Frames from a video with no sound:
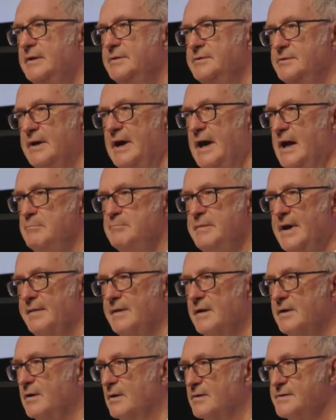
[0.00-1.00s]
to a handbag
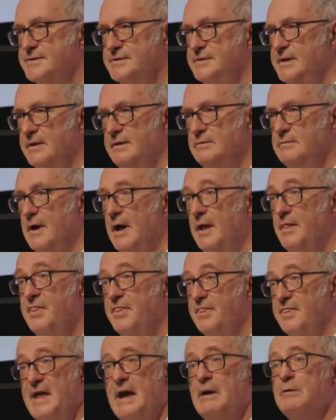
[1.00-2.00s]
that costs,
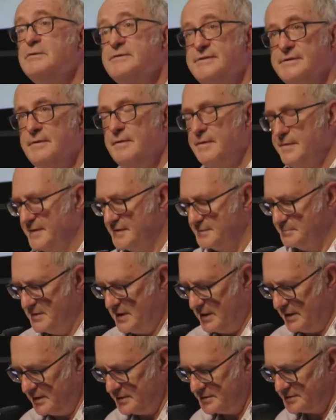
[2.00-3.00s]
1,000th as
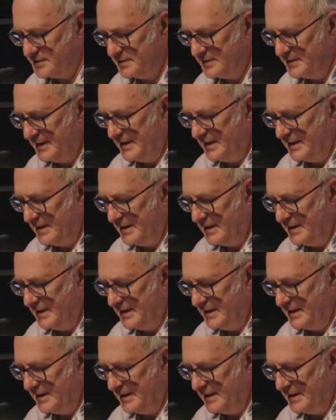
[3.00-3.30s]
much.